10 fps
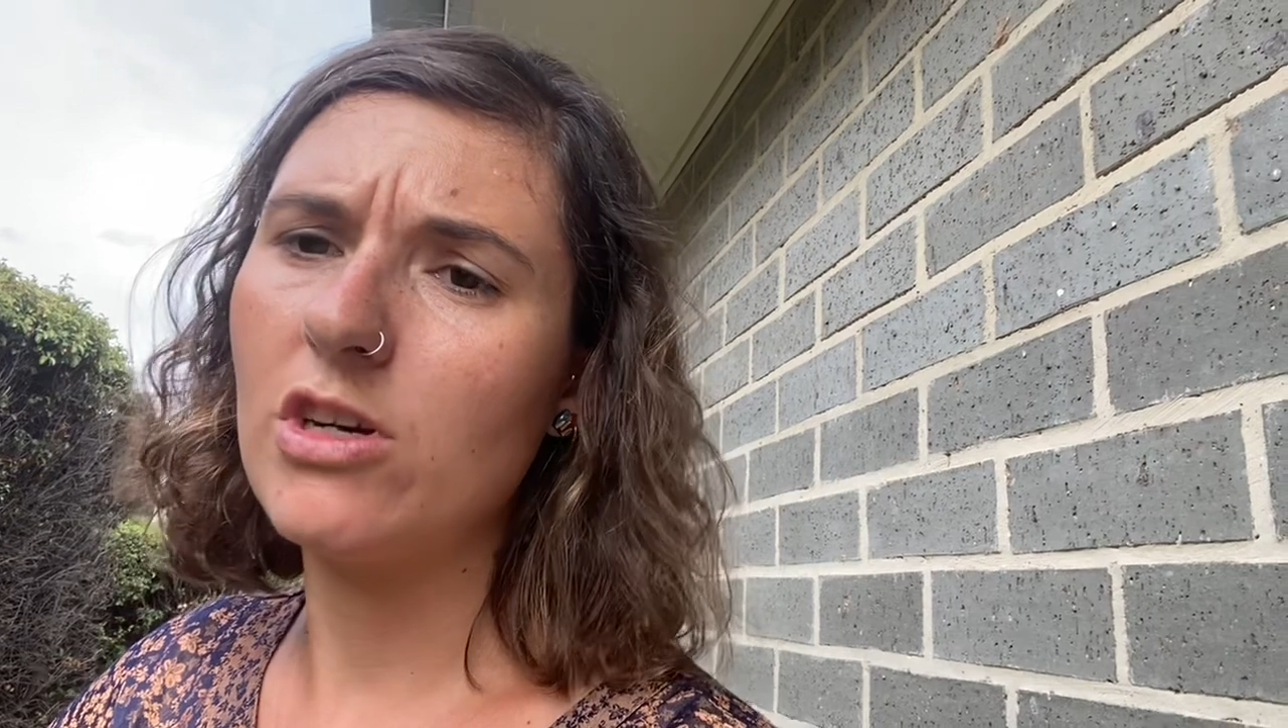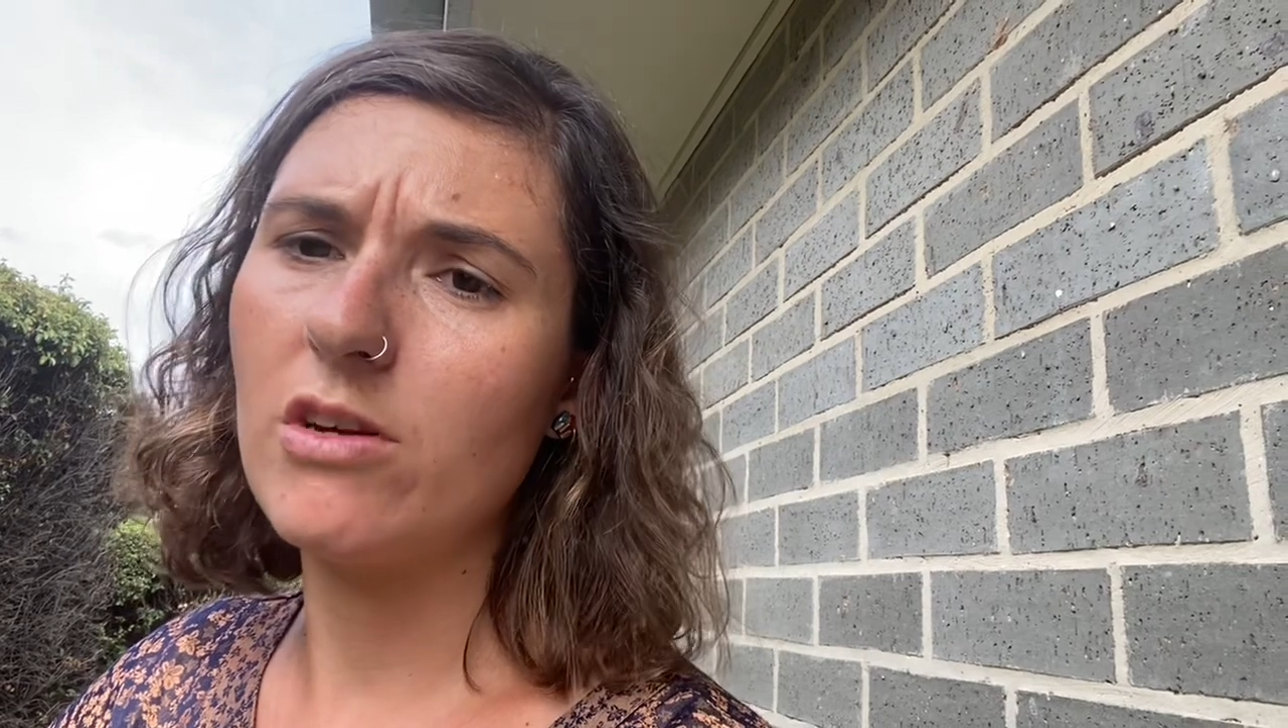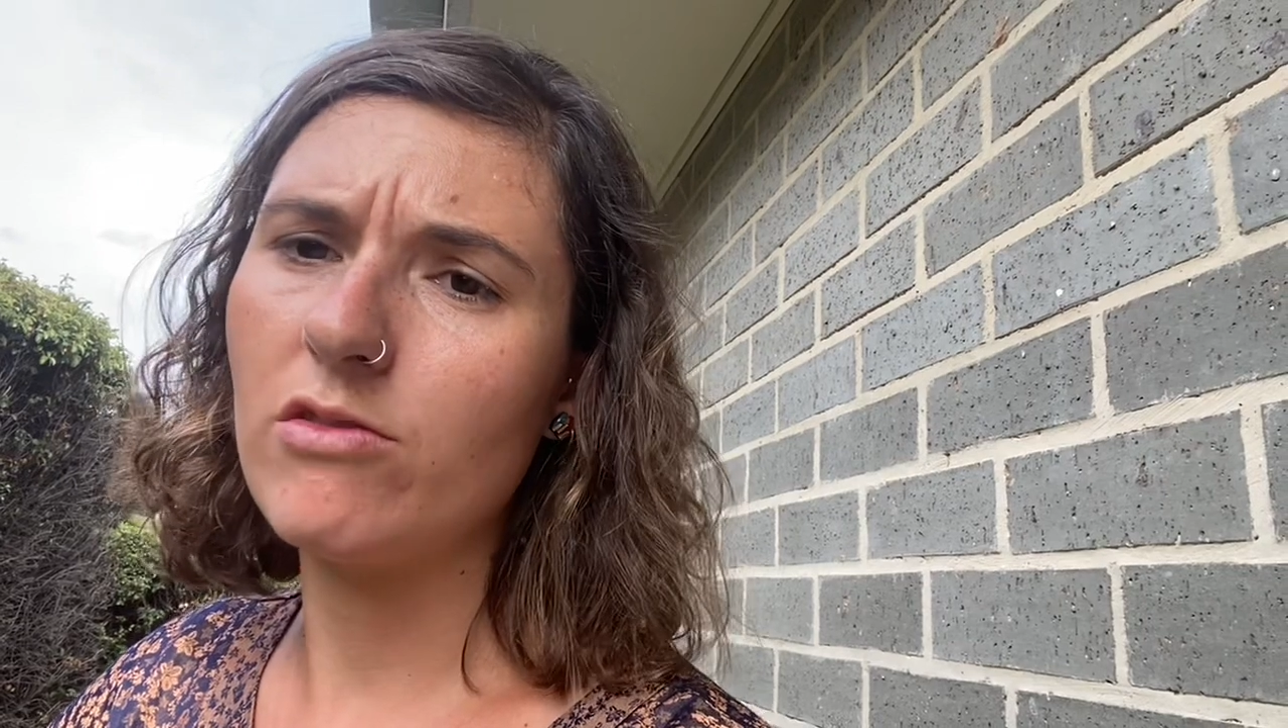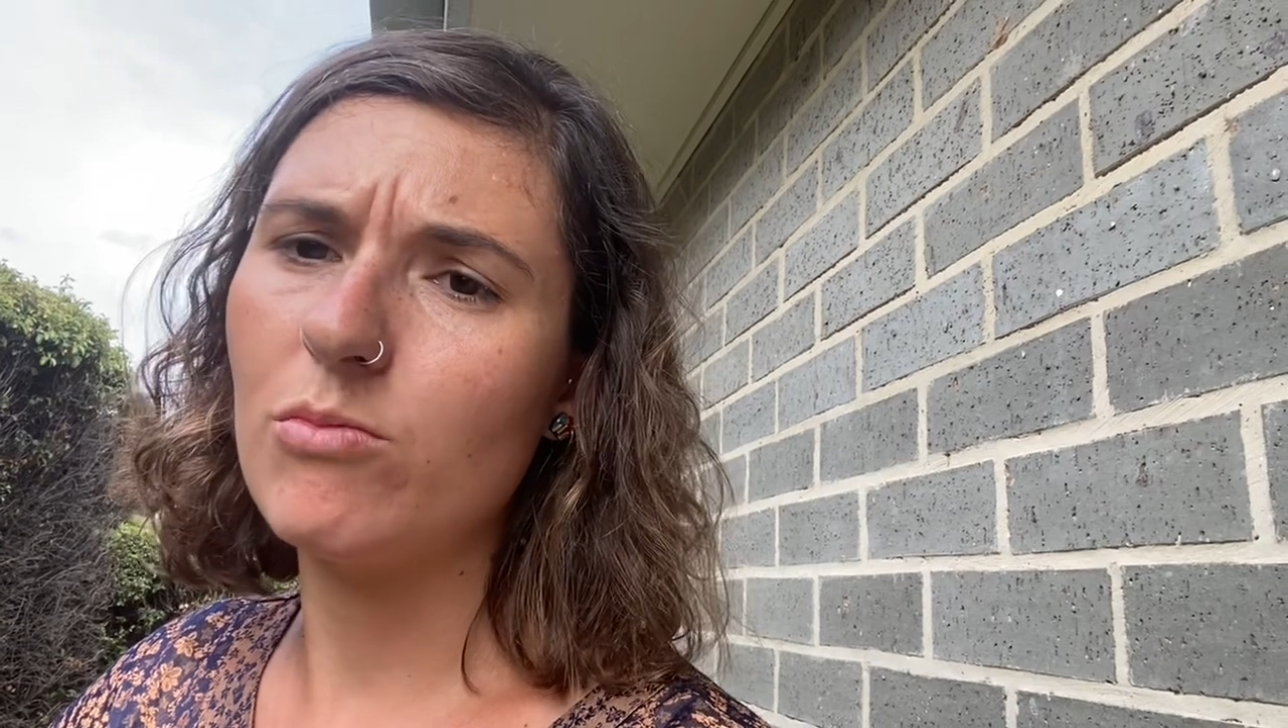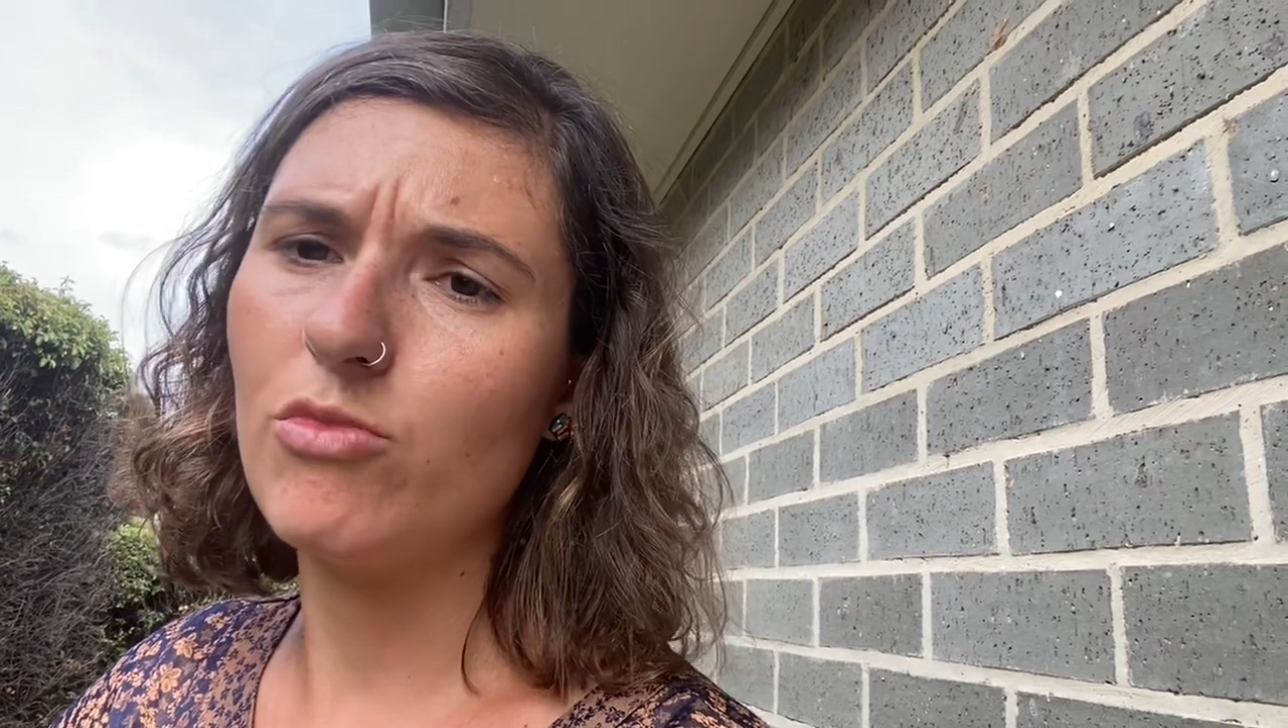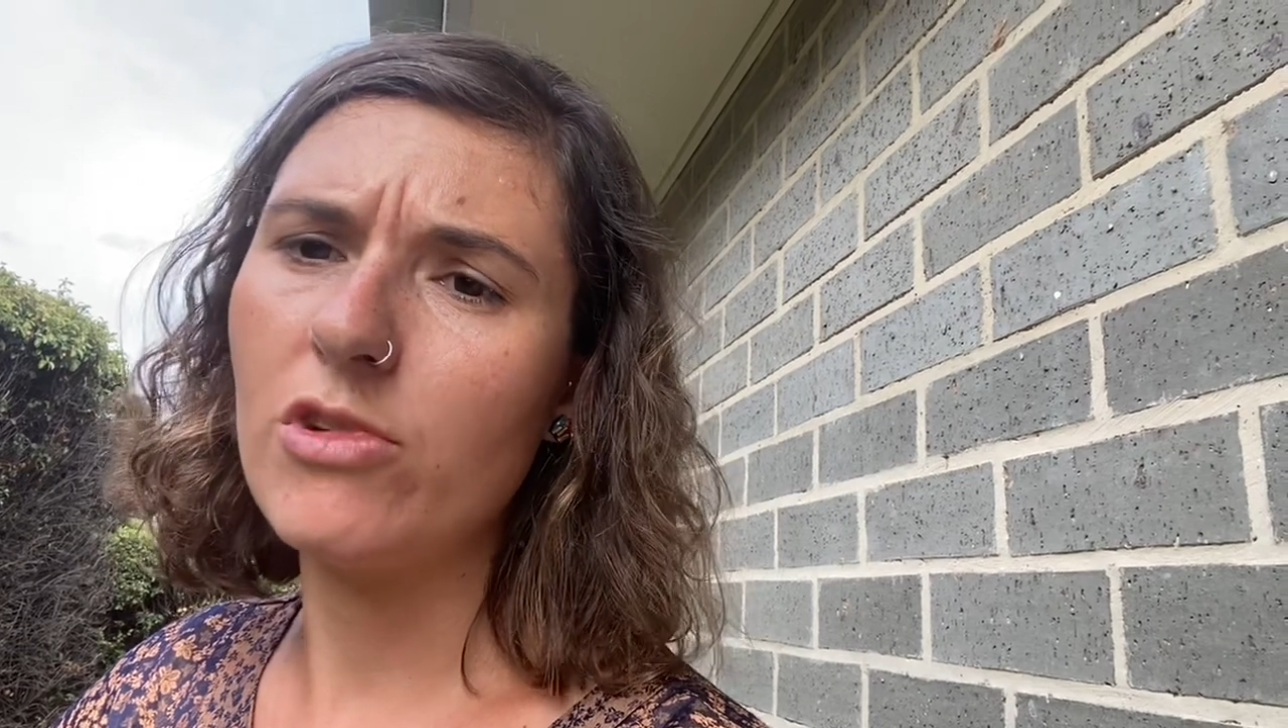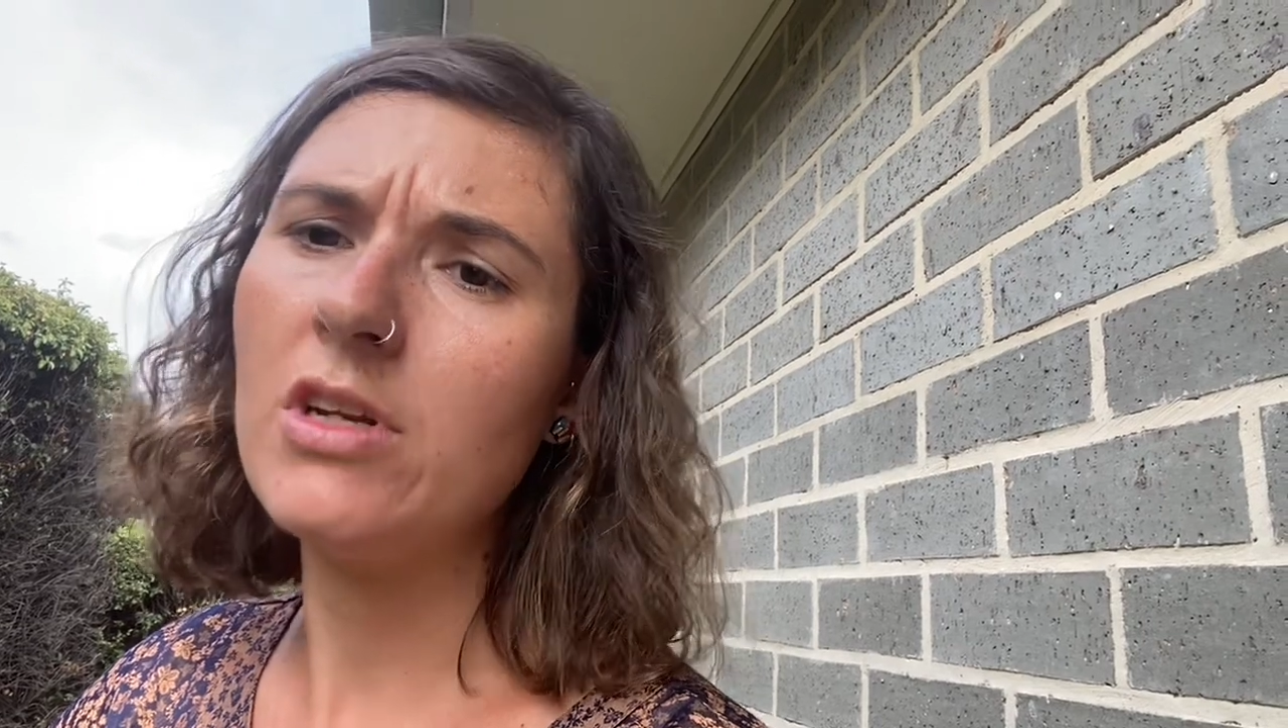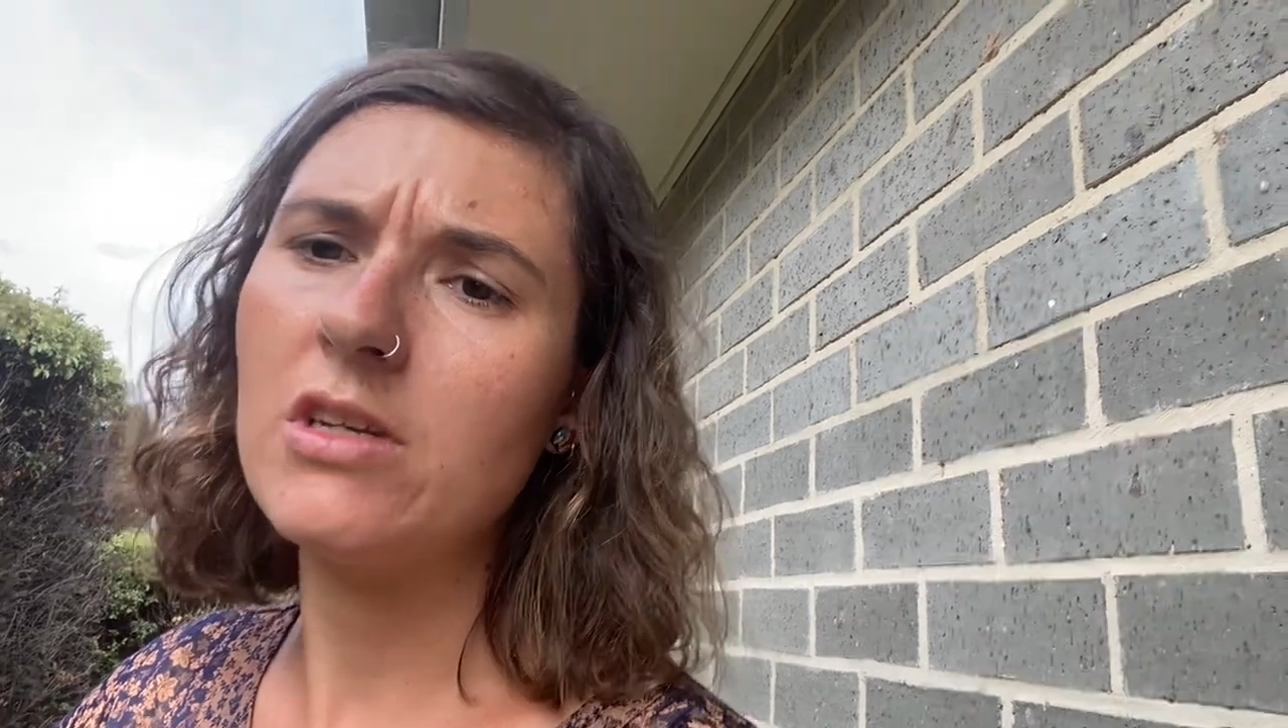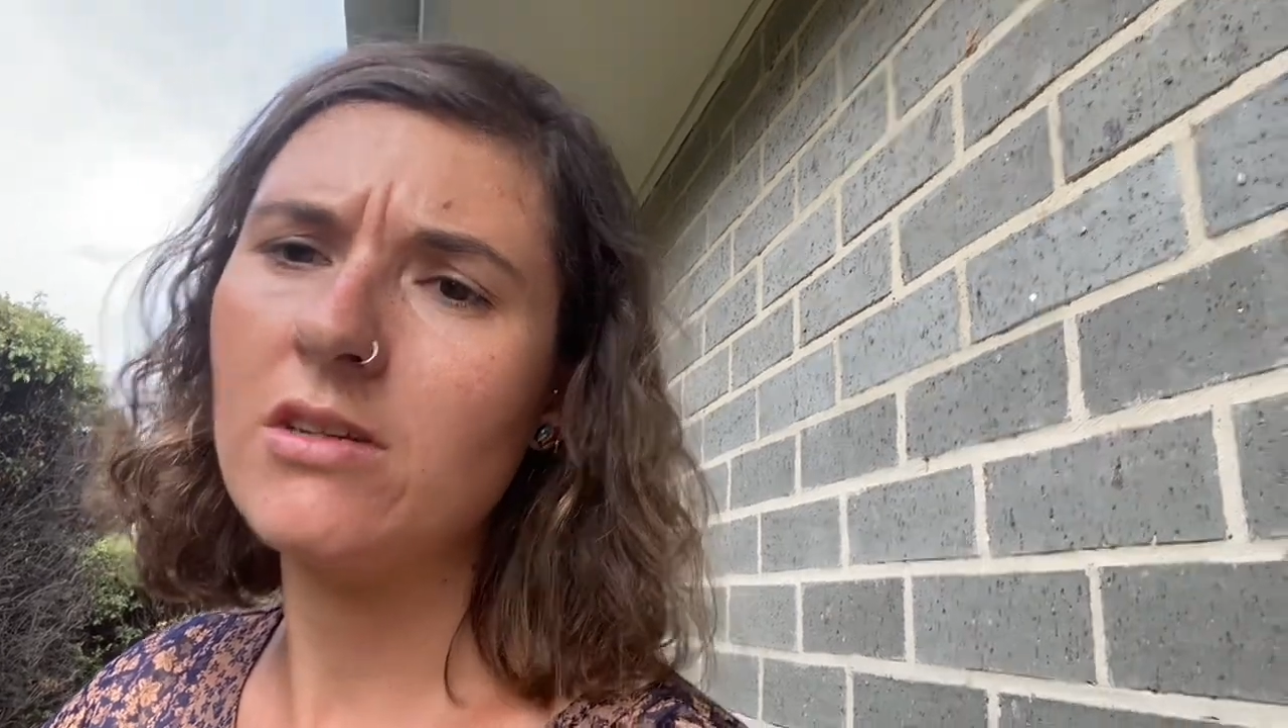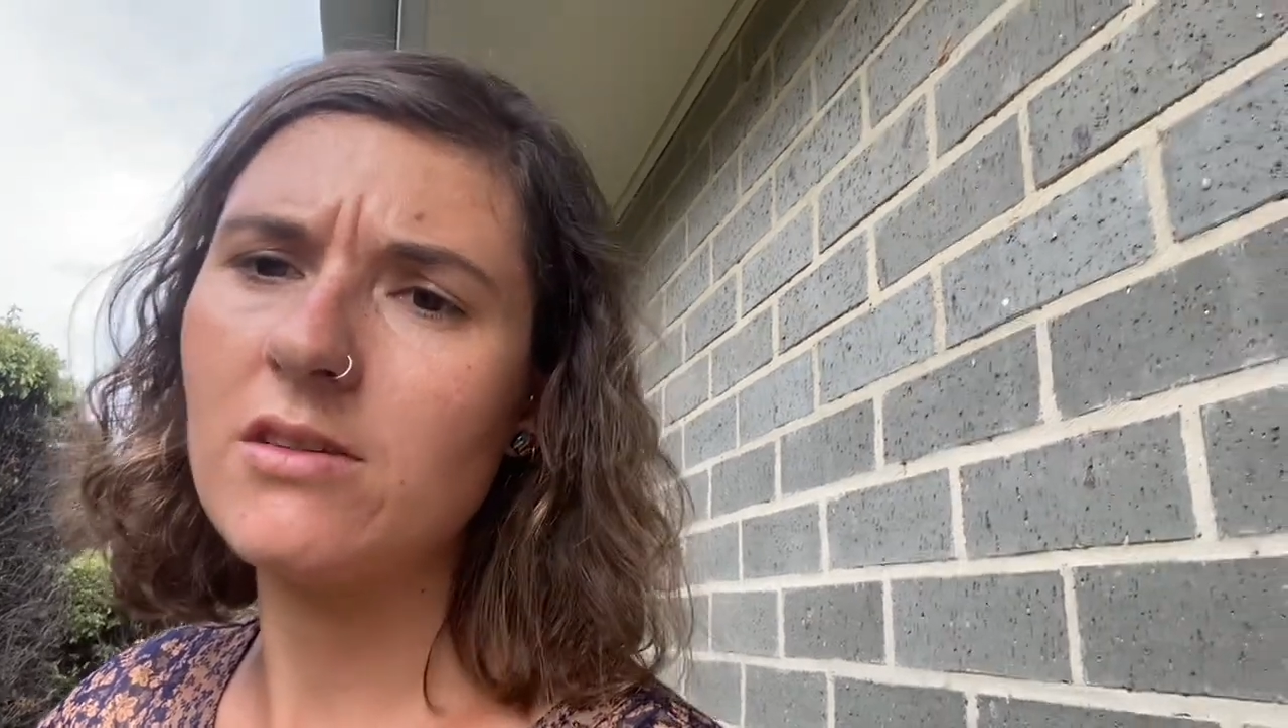over in Britain